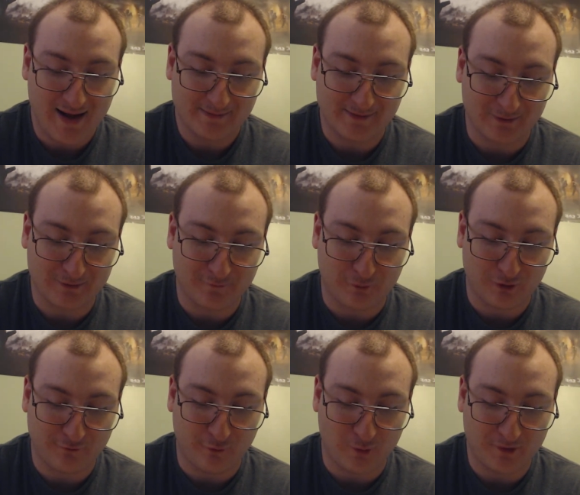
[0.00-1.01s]
Delta Force
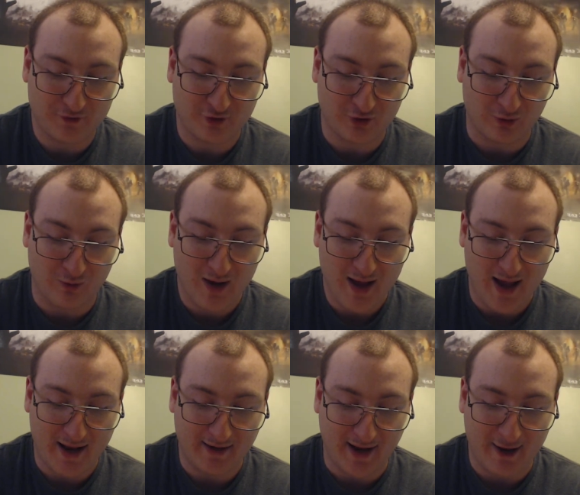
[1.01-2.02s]
formed a circle
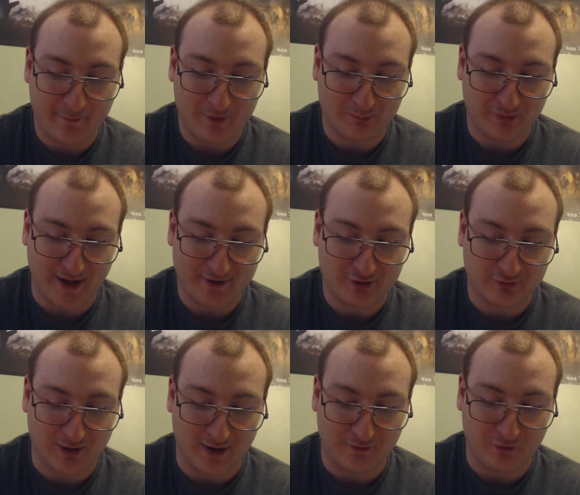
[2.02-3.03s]
and aimed their blaster
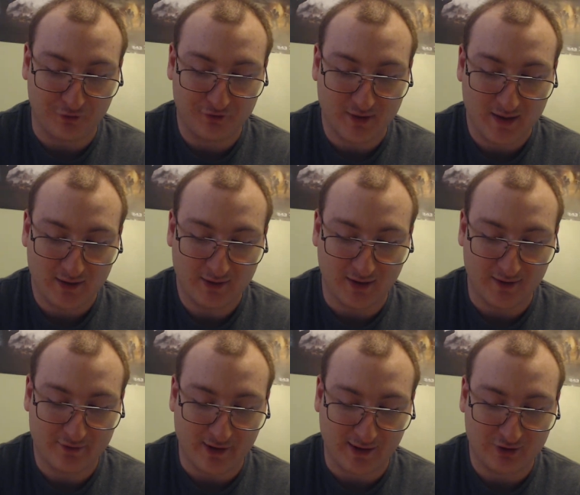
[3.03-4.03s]
rifles, guns
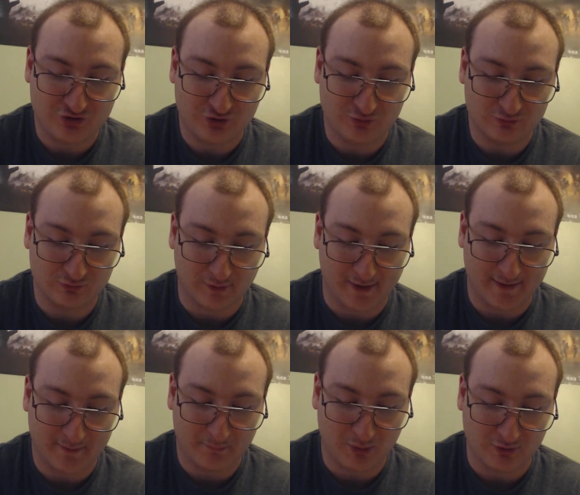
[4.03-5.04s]
that can shoot
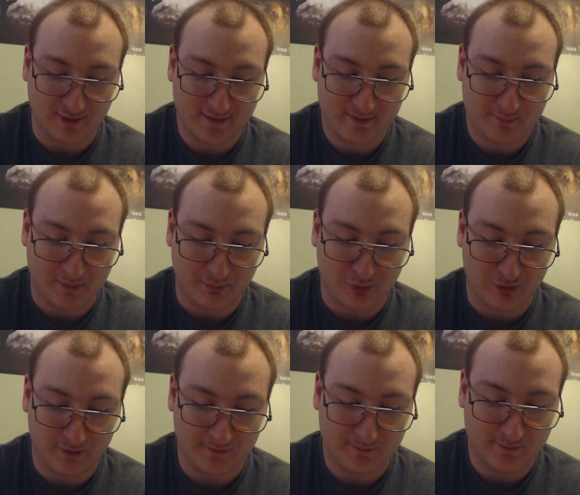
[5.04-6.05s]
red bullets but put
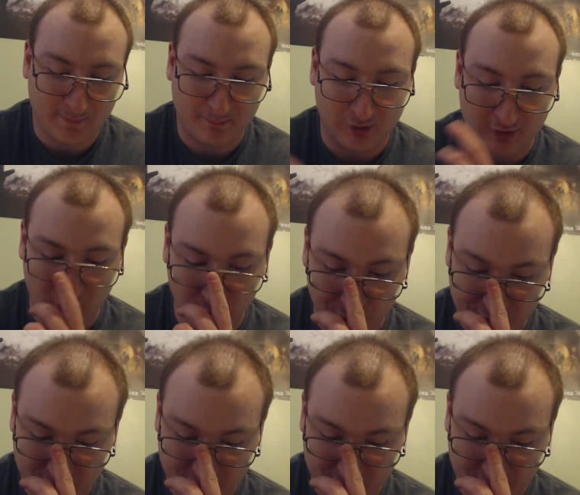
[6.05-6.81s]
that put holes